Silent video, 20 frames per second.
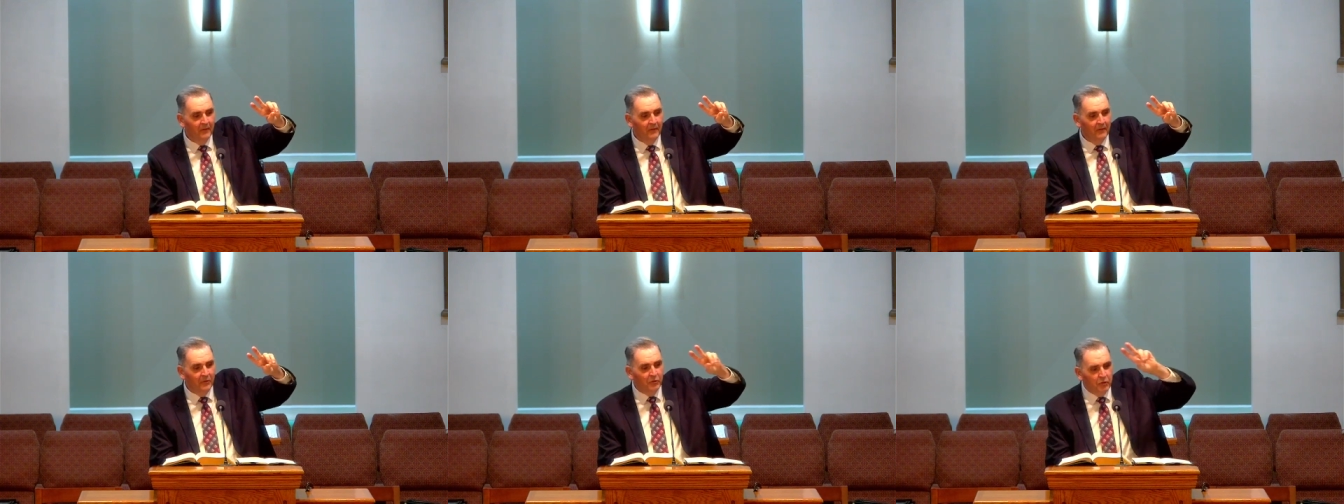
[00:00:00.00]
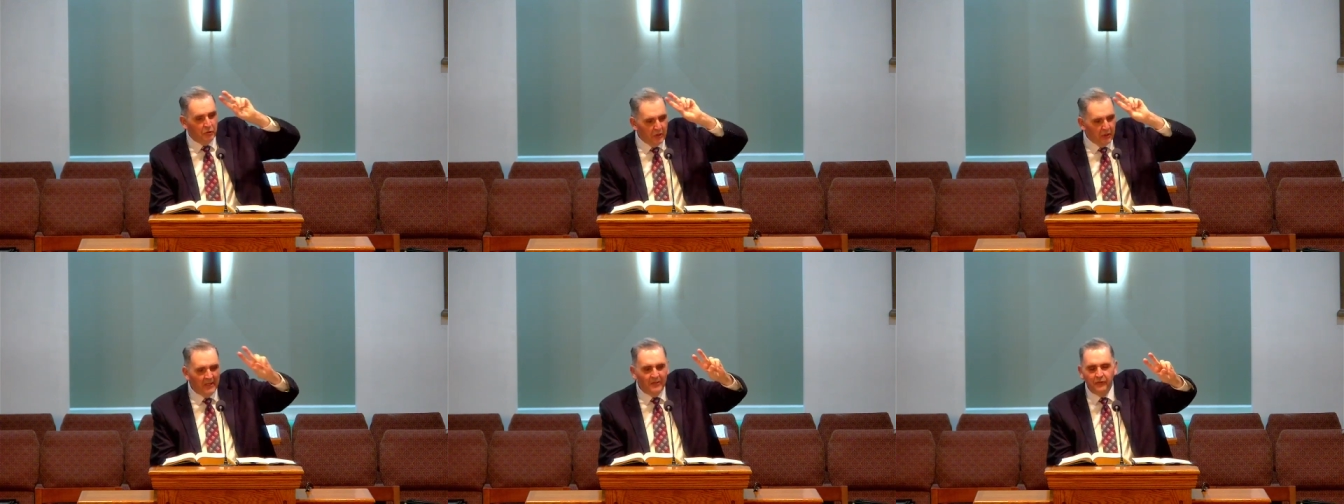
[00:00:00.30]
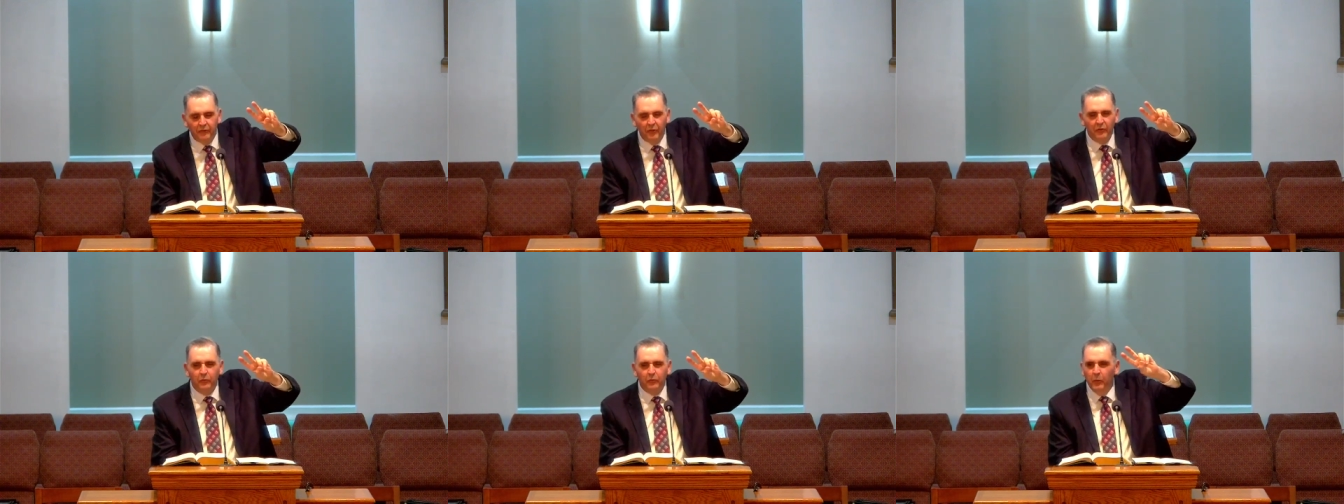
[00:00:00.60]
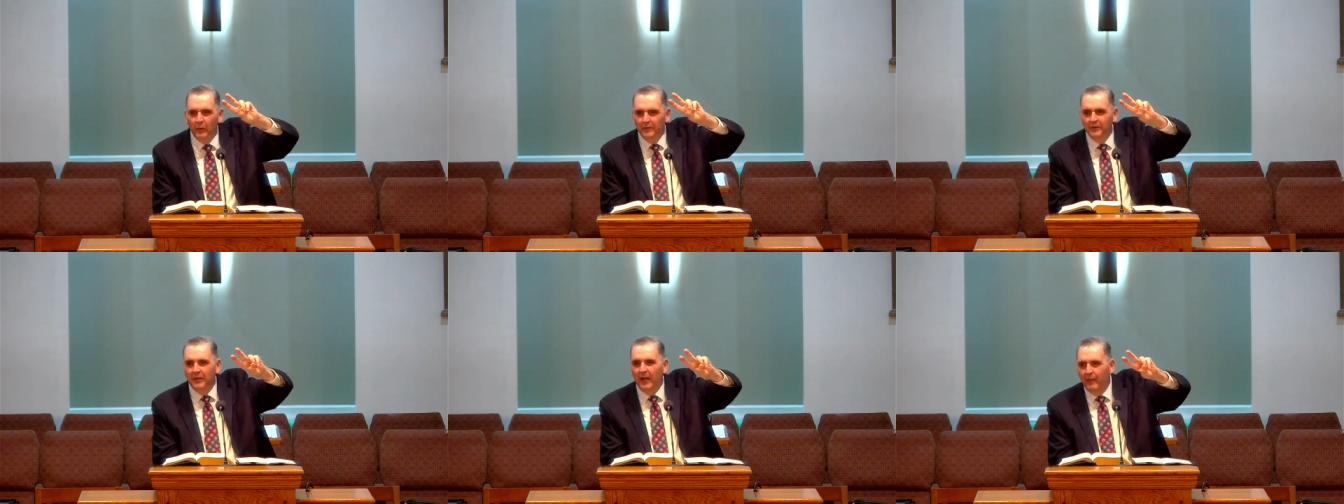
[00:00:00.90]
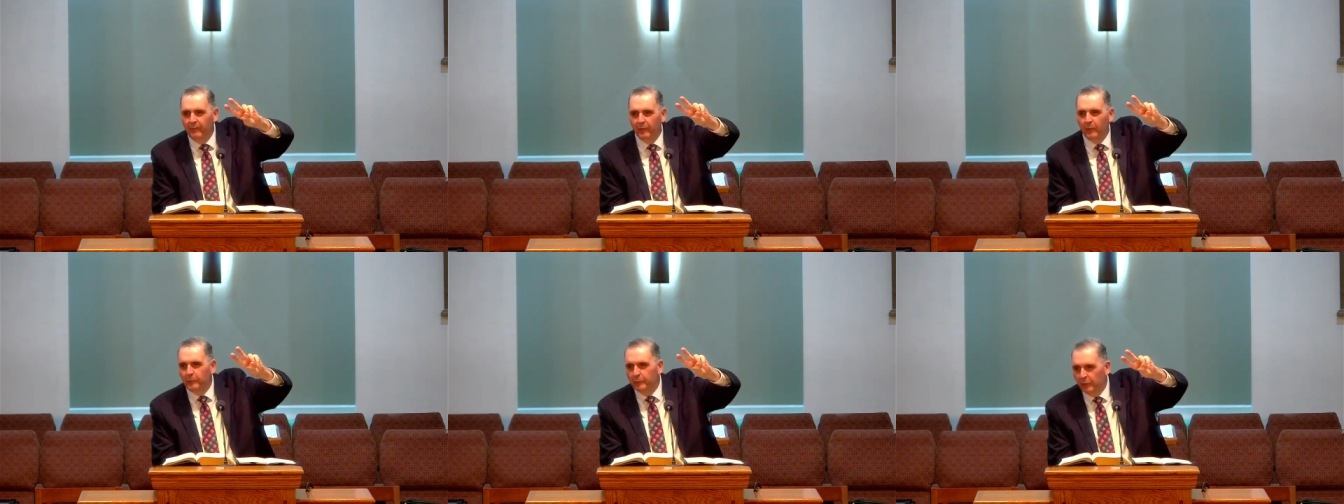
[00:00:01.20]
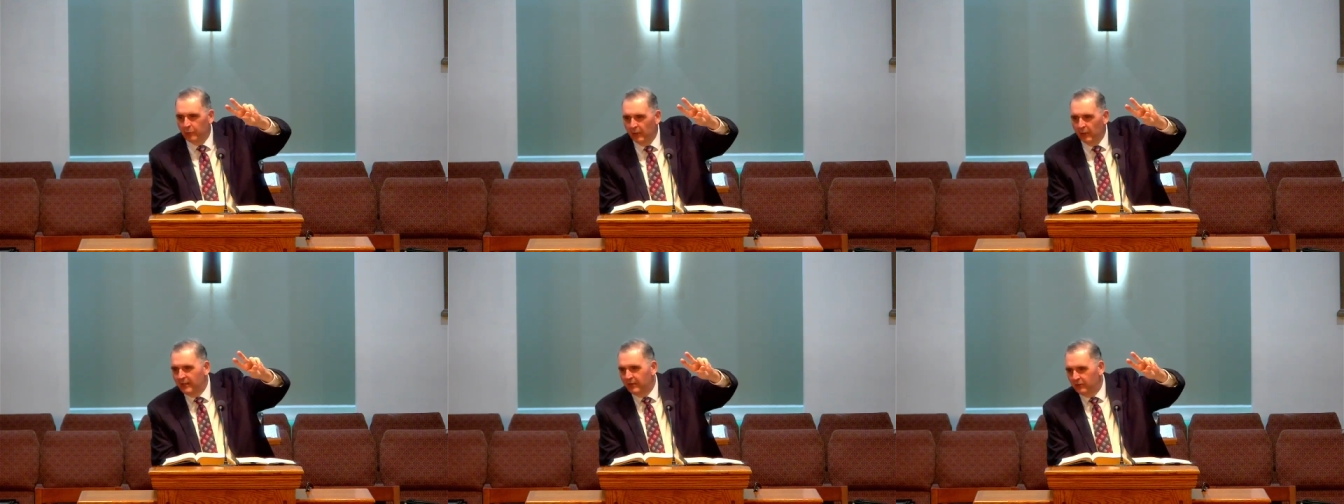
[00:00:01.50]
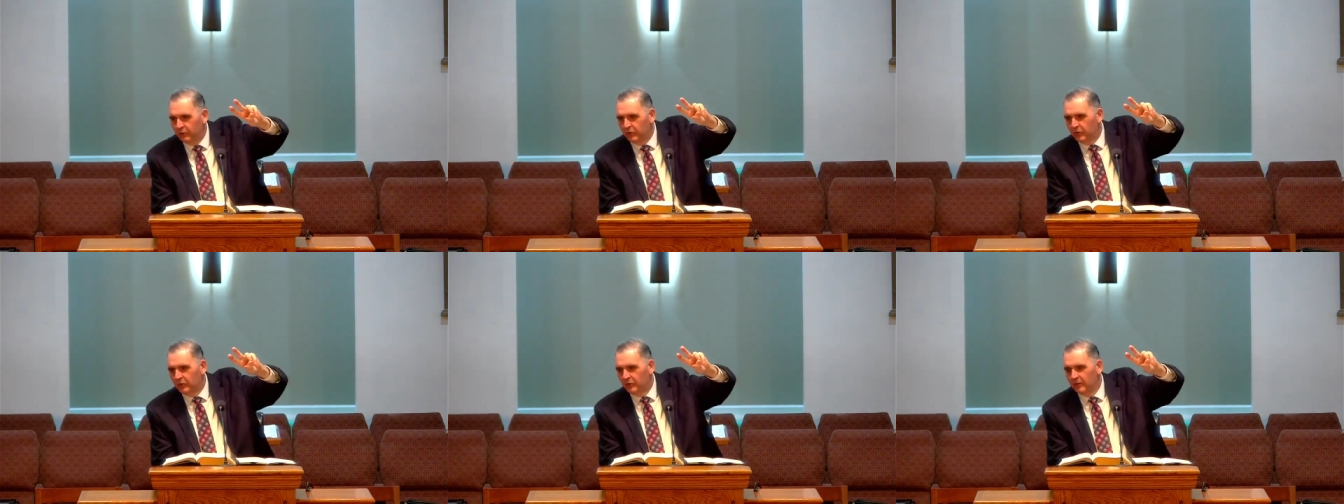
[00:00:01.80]
Jesus would never
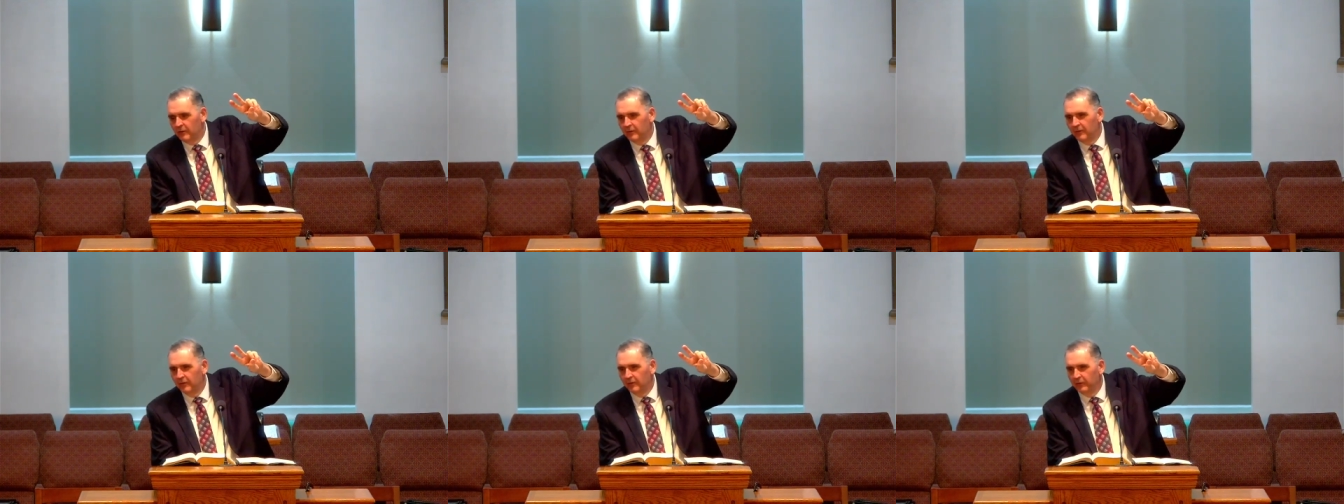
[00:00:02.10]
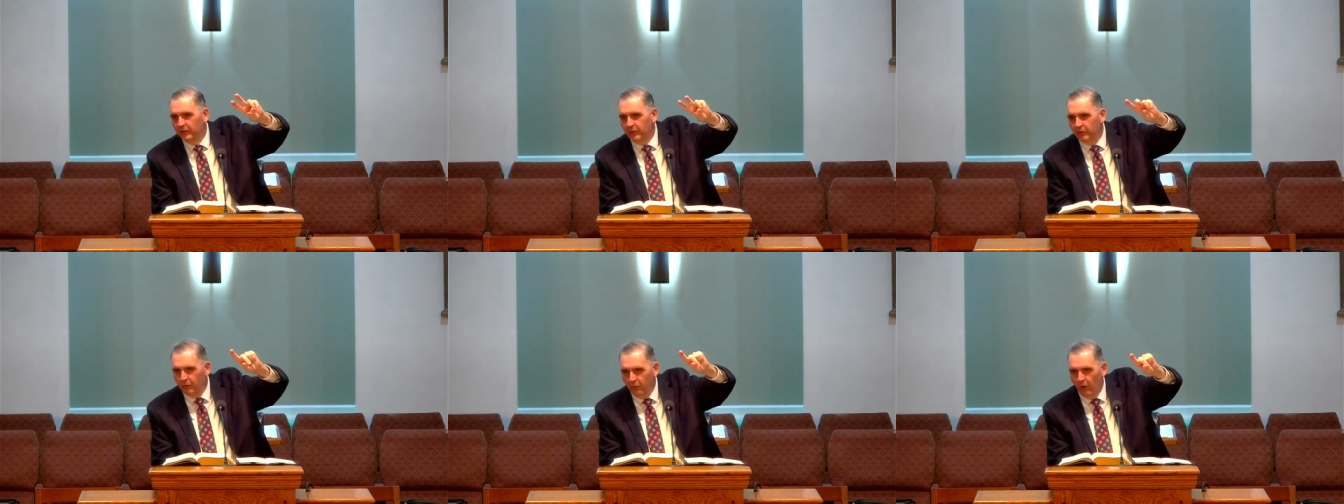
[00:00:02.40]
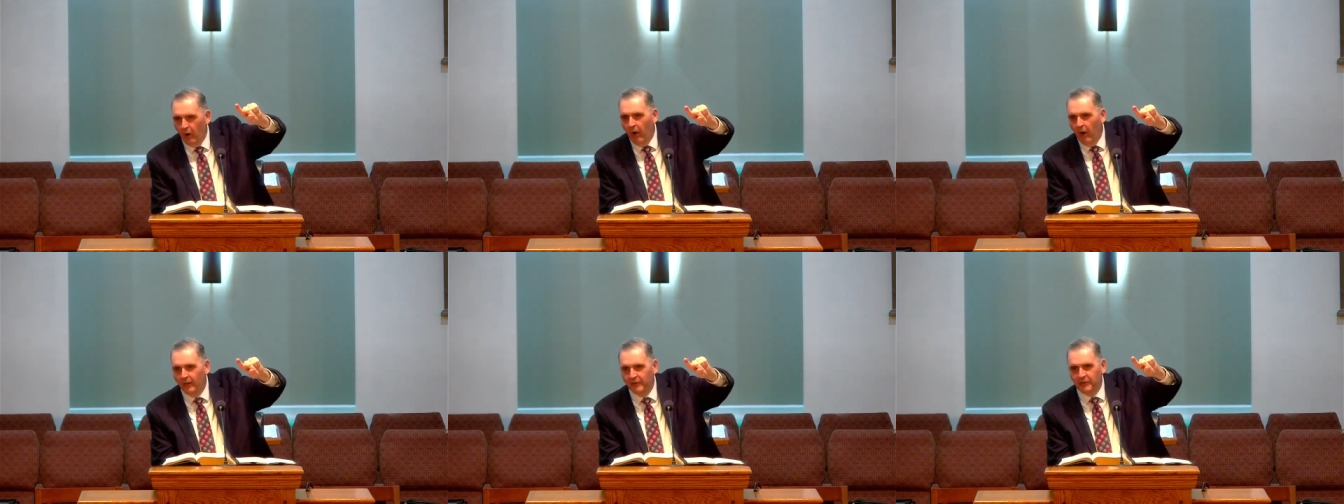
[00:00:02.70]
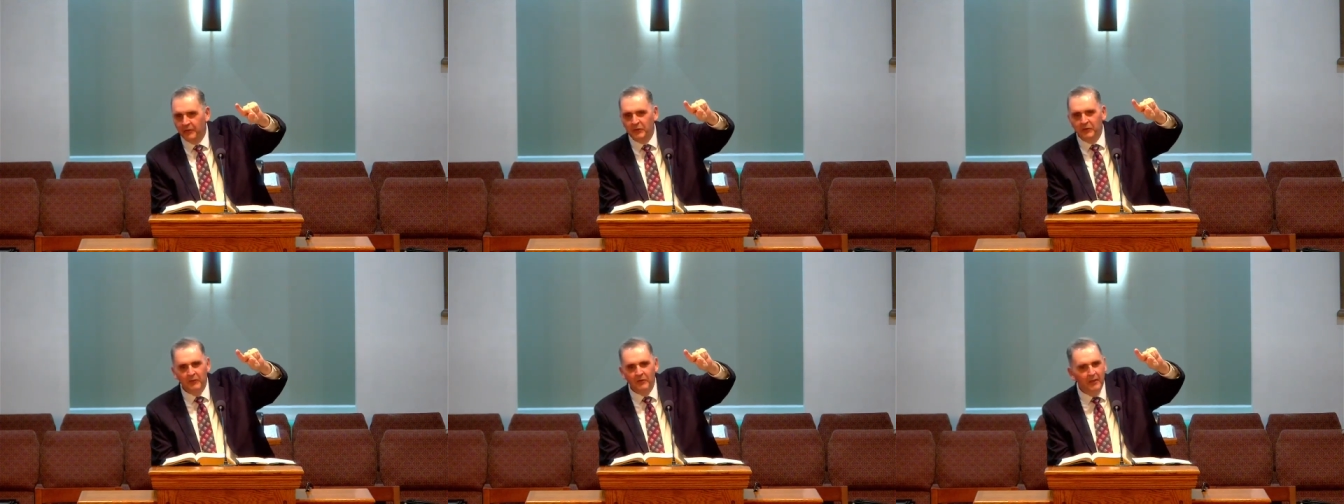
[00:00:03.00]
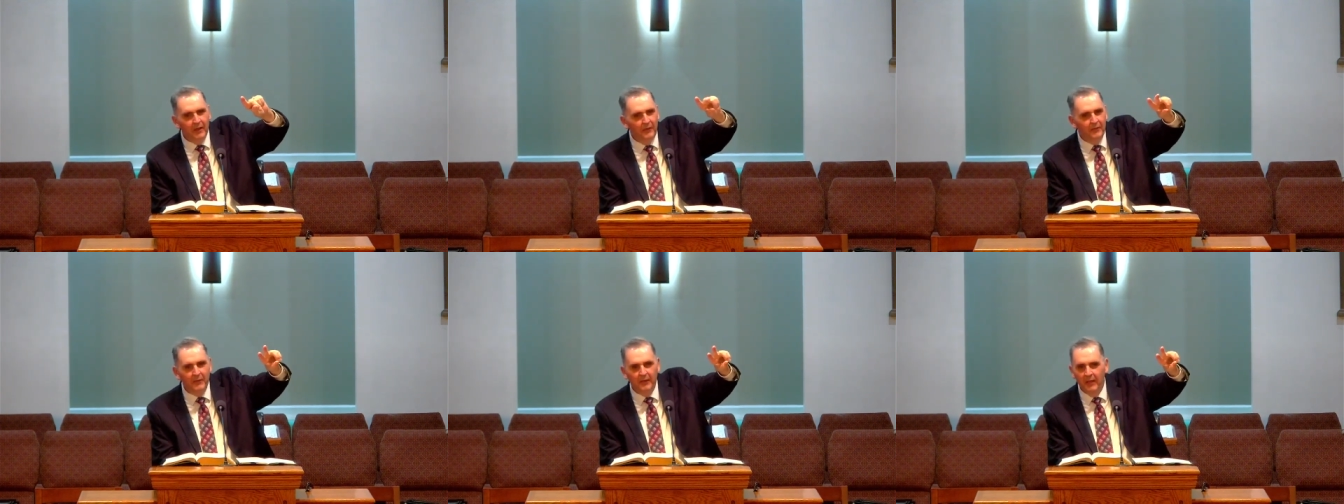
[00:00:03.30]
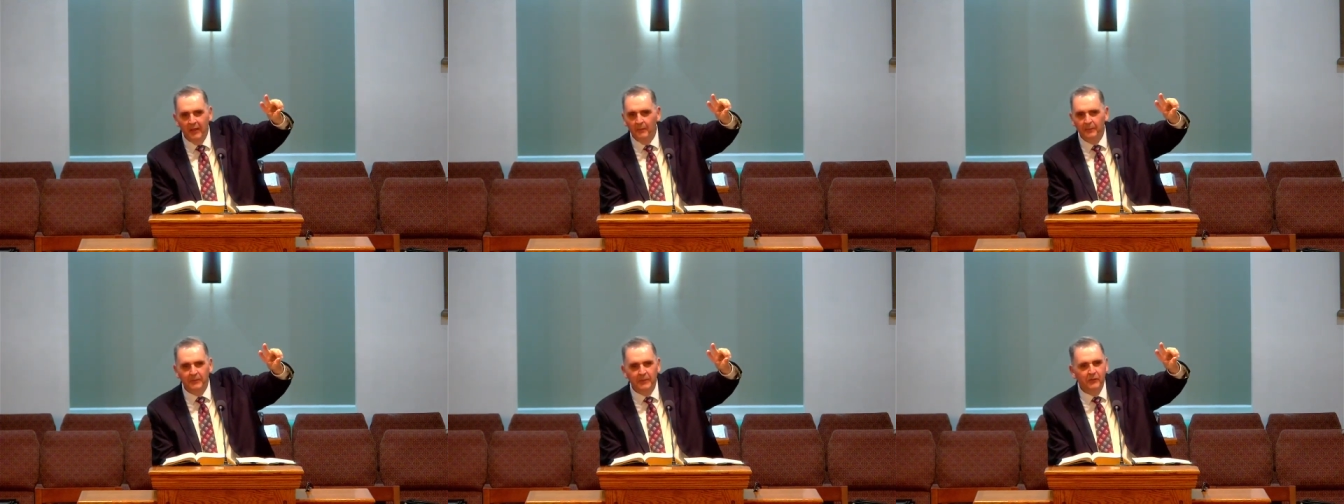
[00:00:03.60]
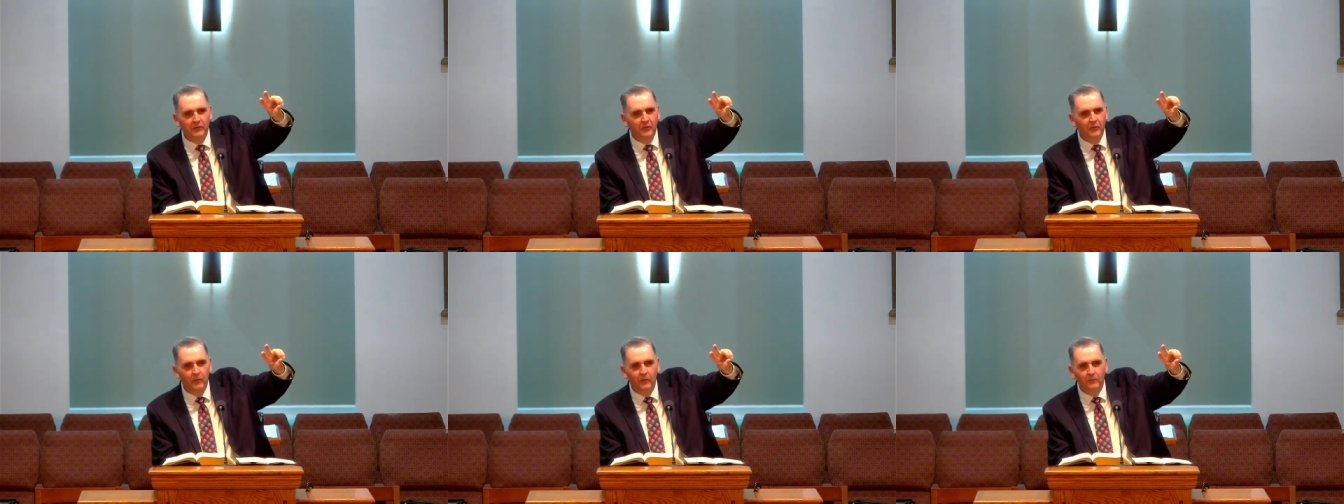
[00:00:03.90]
preach the cross and the empty
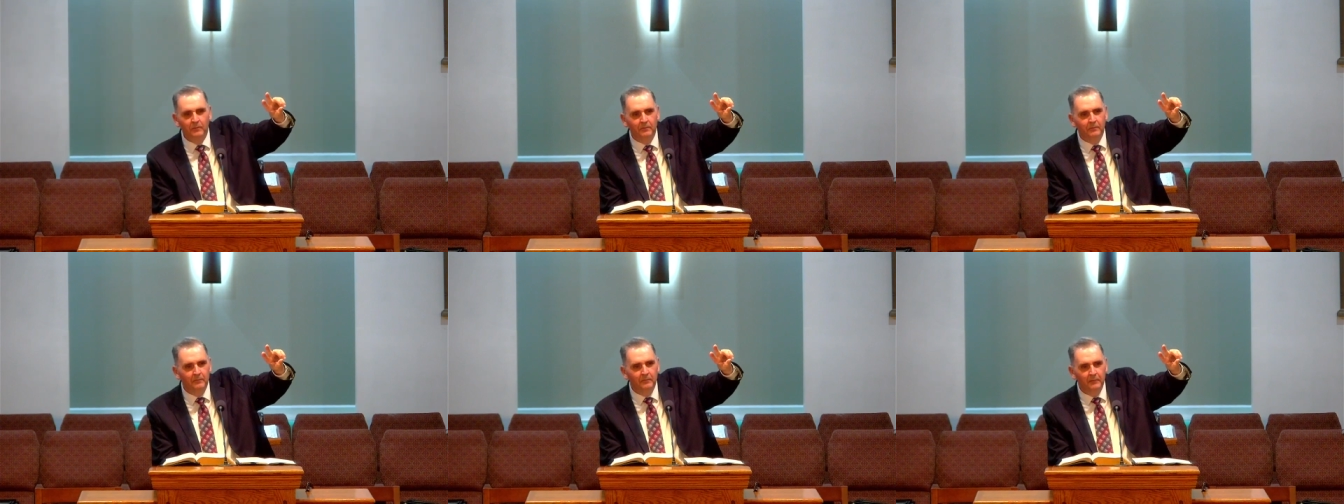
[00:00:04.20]
tomb.